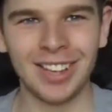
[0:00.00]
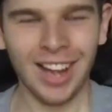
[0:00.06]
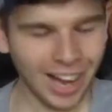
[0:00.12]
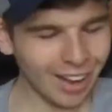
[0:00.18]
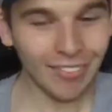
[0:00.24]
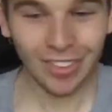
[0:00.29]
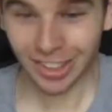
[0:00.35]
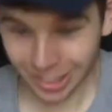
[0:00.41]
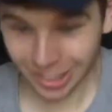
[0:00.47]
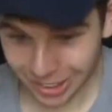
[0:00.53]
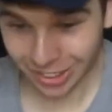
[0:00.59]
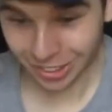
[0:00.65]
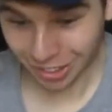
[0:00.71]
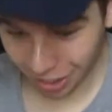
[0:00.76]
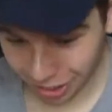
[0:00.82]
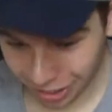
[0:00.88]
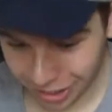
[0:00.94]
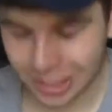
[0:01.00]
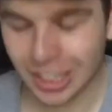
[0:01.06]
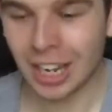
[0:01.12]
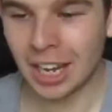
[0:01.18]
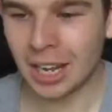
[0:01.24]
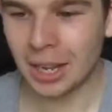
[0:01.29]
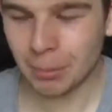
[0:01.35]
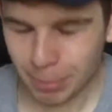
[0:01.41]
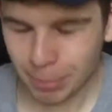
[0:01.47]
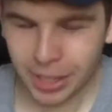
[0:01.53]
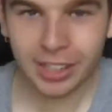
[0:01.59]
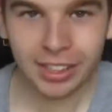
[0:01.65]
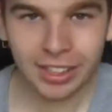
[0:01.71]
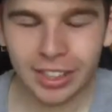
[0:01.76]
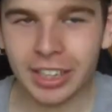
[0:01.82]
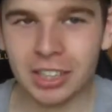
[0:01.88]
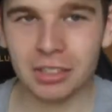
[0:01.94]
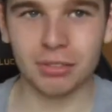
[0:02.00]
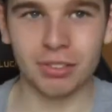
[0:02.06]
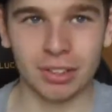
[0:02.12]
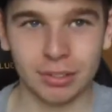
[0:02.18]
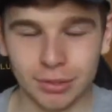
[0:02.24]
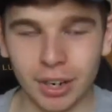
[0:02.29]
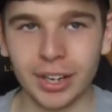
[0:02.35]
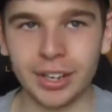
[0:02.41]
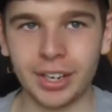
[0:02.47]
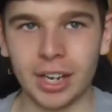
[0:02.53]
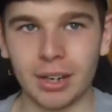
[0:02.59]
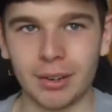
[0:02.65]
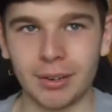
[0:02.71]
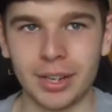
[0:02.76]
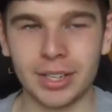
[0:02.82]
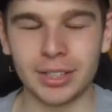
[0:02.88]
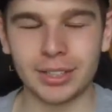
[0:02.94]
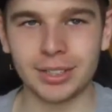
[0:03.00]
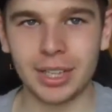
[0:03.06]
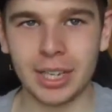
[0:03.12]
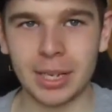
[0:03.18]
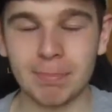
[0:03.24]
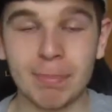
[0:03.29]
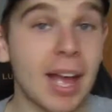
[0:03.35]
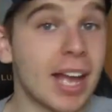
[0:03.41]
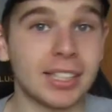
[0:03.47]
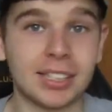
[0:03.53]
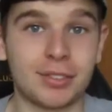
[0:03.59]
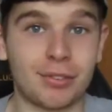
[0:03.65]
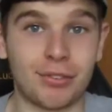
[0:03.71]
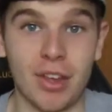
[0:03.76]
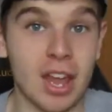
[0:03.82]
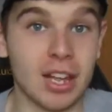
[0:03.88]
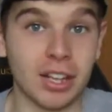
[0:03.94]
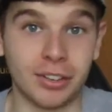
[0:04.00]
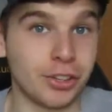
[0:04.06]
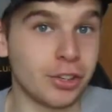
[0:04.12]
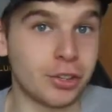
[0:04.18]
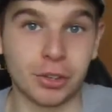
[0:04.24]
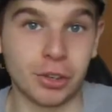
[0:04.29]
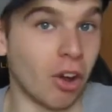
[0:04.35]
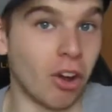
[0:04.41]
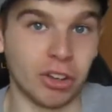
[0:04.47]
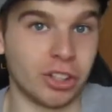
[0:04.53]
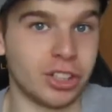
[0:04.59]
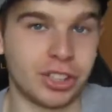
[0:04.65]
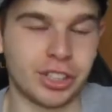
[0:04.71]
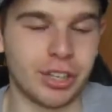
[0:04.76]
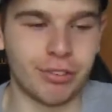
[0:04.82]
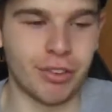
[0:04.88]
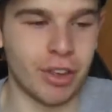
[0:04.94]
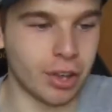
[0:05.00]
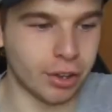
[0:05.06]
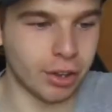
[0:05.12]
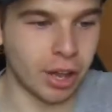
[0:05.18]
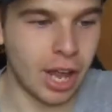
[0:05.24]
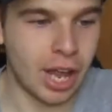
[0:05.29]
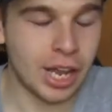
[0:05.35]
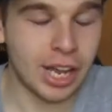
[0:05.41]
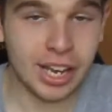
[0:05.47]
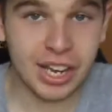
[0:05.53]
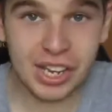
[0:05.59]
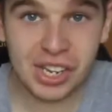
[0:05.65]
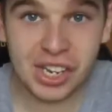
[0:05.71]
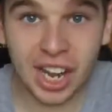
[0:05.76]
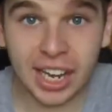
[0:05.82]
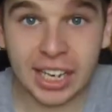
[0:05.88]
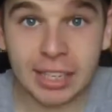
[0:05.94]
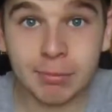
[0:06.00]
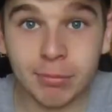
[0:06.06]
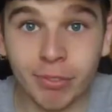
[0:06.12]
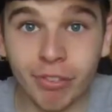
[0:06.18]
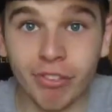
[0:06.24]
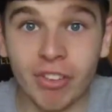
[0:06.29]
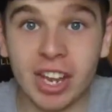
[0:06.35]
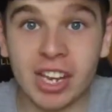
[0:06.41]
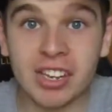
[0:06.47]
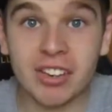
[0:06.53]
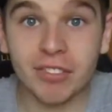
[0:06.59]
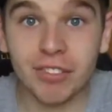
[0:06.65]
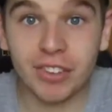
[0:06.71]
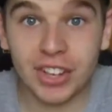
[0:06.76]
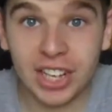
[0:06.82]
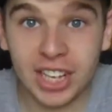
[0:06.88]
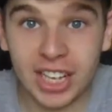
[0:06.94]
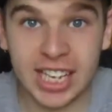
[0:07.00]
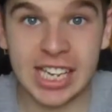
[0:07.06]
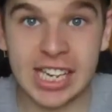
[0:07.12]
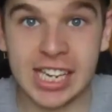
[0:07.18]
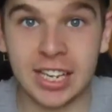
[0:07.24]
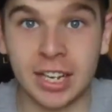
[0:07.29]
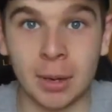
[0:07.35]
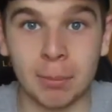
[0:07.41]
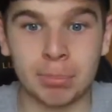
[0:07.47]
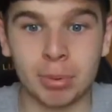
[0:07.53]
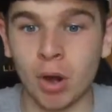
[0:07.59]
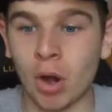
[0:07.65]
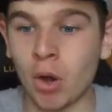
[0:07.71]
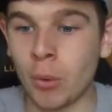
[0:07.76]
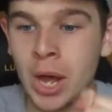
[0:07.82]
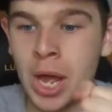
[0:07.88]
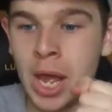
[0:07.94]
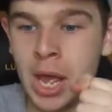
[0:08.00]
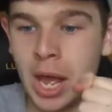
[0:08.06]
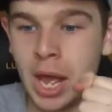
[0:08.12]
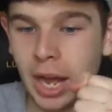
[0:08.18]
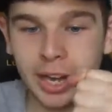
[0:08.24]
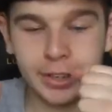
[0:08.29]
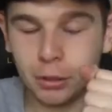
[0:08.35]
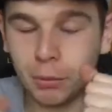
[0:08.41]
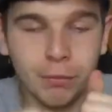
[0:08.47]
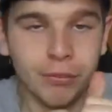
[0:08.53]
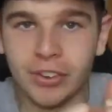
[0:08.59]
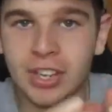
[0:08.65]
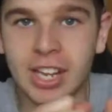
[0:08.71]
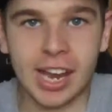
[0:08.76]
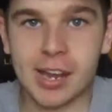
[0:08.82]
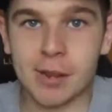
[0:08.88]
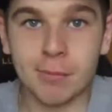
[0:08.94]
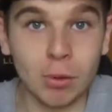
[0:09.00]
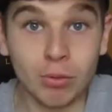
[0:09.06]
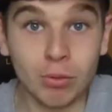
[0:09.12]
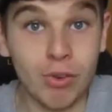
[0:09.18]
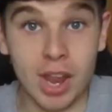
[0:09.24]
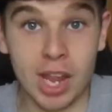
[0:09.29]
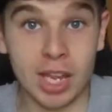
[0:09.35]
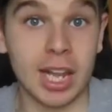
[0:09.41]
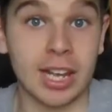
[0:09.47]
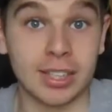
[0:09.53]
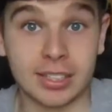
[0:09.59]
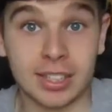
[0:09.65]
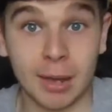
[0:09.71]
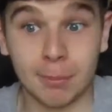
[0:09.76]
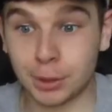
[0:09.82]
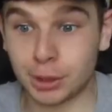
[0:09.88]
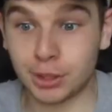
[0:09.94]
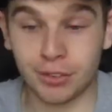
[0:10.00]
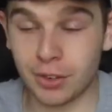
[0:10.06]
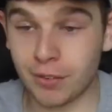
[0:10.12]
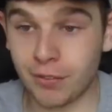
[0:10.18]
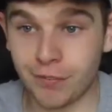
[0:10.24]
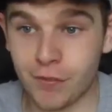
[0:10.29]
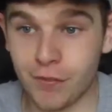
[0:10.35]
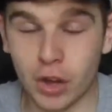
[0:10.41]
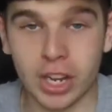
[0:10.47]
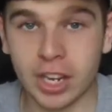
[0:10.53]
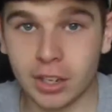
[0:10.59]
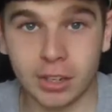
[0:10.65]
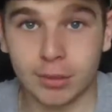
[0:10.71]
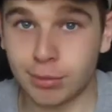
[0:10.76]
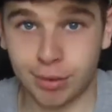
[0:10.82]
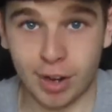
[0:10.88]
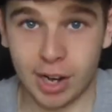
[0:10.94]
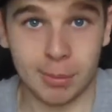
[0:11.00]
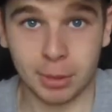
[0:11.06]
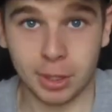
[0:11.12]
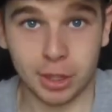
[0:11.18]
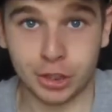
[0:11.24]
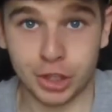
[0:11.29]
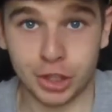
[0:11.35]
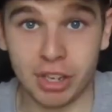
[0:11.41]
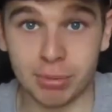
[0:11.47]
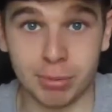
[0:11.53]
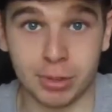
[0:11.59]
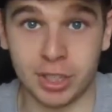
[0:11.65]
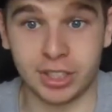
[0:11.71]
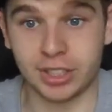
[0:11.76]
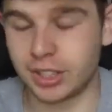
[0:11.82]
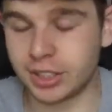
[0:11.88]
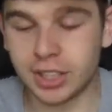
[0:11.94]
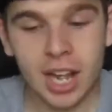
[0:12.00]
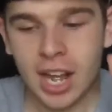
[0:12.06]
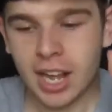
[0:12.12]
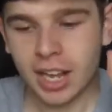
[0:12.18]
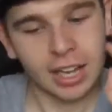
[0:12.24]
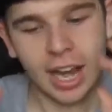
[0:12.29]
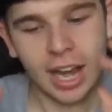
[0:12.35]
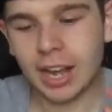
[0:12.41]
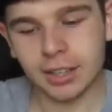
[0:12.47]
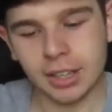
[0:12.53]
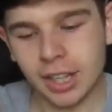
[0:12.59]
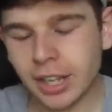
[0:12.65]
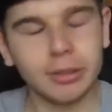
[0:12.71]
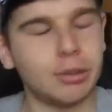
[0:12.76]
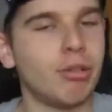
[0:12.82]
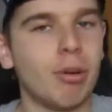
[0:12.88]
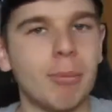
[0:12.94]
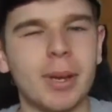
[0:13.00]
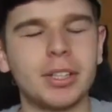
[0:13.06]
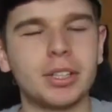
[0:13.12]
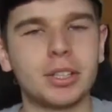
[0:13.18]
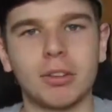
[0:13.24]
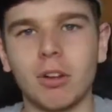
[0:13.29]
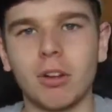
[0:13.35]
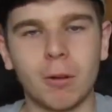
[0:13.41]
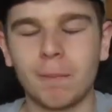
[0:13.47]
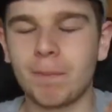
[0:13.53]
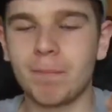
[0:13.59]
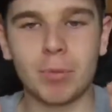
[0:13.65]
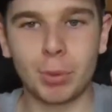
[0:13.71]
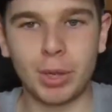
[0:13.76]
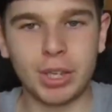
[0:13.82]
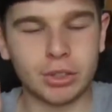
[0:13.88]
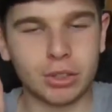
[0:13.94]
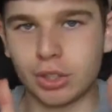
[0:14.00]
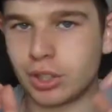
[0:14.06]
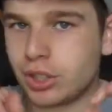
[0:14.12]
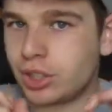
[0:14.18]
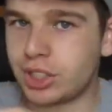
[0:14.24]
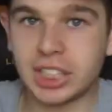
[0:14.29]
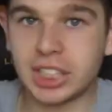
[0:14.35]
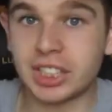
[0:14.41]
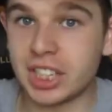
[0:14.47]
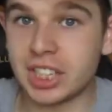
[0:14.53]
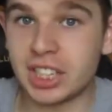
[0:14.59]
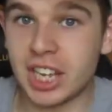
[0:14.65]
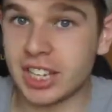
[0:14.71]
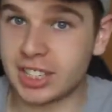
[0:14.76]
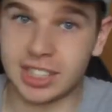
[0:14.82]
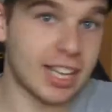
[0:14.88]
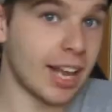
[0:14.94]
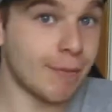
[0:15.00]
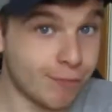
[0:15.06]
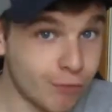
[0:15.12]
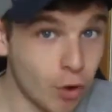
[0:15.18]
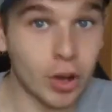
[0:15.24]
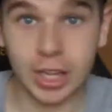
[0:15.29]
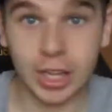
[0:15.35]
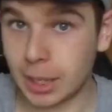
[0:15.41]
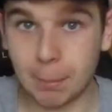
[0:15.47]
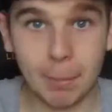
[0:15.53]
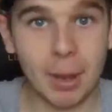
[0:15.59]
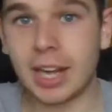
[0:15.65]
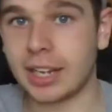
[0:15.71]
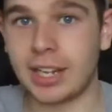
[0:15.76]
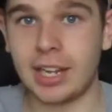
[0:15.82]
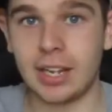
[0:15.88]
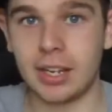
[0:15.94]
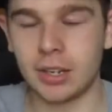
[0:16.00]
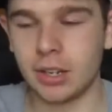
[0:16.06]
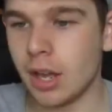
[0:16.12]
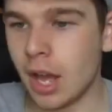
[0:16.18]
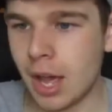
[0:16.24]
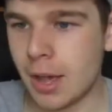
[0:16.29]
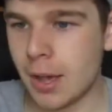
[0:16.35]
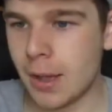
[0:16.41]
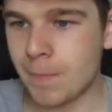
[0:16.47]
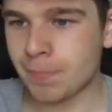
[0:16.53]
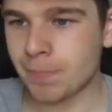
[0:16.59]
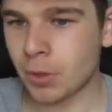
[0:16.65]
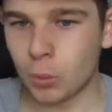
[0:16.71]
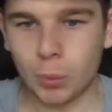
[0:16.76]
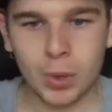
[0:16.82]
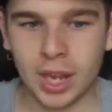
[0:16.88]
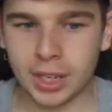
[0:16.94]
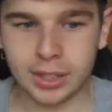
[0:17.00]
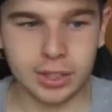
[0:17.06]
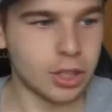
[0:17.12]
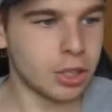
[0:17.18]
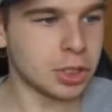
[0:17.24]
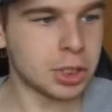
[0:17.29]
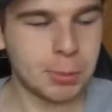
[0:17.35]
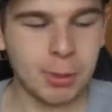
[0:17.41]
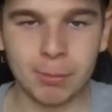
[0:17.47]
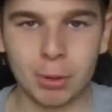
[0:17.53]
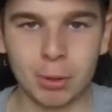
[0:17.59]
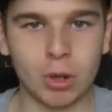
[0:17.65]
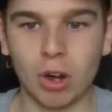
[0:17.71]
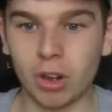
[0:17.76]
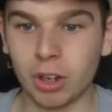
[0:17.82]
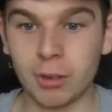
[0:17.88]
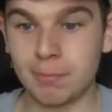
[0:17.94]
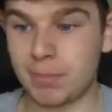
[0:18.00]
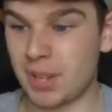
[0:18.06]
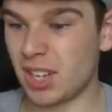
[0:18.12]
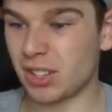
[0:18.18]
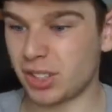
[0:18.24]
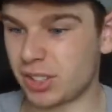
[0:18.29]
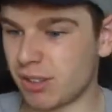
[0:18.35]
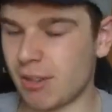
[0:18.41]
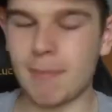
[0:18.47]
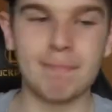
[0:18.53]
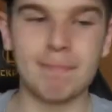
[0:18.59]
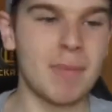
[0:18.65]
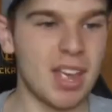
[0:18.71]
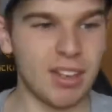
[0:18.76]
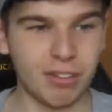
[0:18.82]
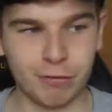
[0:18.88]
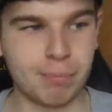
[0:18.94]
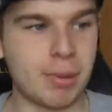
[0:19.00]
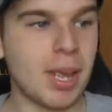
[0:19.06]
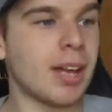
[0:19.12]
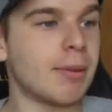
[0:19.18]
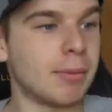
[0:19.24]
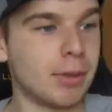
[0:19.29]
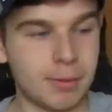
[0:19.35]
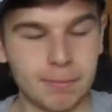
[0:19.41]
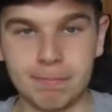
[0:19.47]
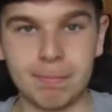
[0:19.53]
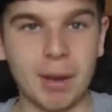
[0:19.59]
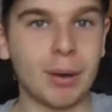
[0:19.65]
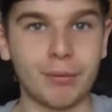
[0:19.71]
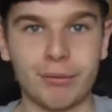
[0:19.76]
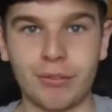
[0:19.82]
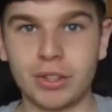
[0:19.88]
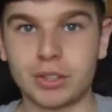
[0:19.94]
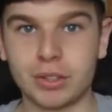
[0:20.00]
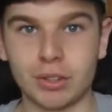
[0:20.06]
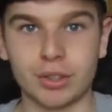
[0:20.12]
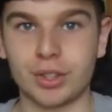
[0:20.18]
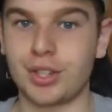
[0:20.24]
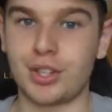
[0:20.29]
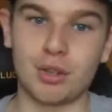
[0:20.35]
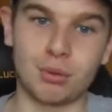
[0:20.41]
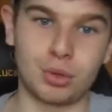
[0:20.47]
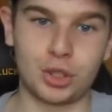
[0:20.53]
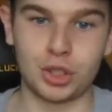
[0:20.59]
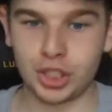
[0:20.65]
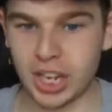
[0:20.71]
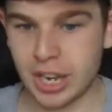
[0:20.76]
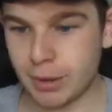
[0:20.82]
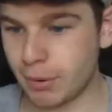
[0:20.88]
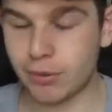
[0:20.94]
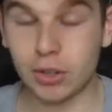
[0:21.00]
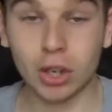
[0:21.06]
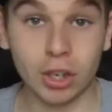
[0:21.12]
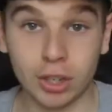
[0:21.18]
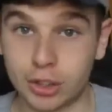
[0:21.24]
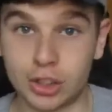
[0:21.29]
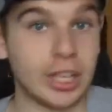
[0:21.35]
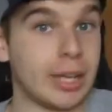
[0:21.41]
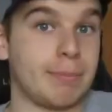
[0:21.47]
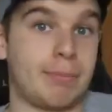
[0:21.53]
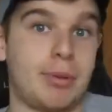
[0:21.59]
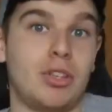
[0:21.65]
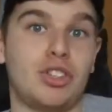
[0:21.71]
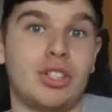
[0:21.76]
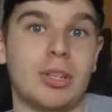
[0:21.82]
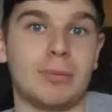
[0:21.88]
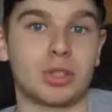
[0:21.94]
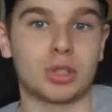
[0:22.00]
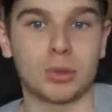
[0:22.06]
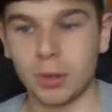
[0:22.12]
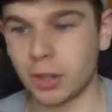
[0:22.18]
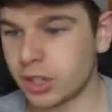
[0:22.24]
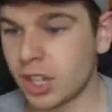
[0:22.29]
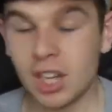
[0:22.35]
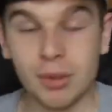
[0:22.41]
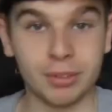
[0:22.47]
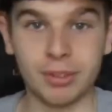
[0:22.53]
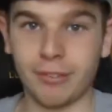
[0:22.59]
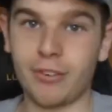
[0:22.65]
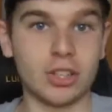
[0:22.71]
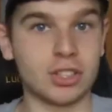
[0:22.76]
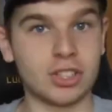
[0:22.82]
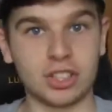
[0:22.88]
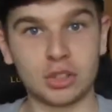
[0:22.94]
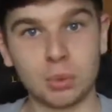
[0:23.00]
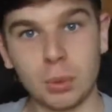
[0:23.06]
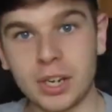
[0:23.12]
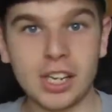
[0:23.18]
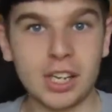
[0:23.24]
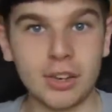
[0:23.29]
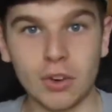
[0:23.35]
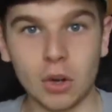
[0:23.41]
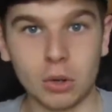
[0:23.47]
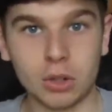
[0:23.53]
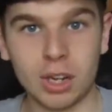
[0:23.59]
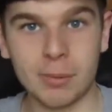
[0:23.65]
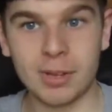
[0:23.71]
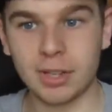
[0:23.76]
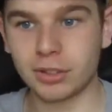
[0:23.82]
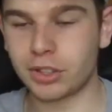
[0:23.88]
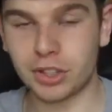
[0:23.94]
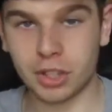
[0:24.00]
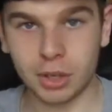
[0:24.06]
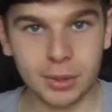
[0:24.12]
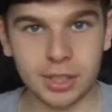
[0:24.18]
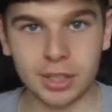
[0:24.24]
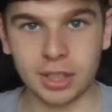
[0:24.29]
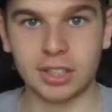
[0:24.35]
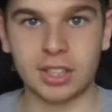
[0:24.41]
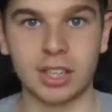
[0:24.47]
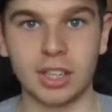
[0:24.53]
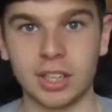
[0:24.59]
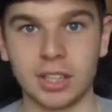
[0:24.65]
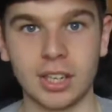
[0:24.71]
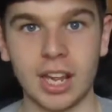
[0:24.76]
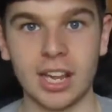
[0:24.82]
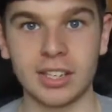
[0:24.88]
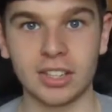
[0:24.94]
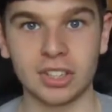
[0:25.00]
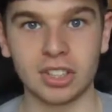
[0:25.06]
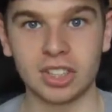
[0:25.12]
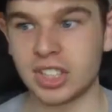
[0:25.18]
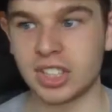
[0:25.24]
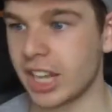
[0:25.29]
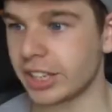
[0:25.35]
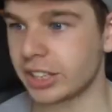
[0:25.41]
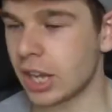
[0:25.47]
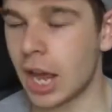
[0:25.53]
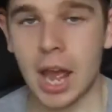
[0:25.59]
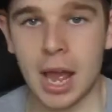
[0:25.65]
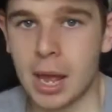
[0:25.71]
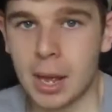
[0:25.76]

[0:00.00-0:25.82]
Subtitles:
I'm honest to God, being a Leeds fan right now is the best feeling you could honestly feel. 9th in the league, bro. I don't think anyone realises how much of a fucking incredible achievement this is. I'd like to remind you all, it us 16 years to get fucking back here. We had loads of people calling Bielsa a myth. Bamford's not going to do shit. We've got a championship squad. What the fuck's a 20-year-old going to be able to do in the sticks?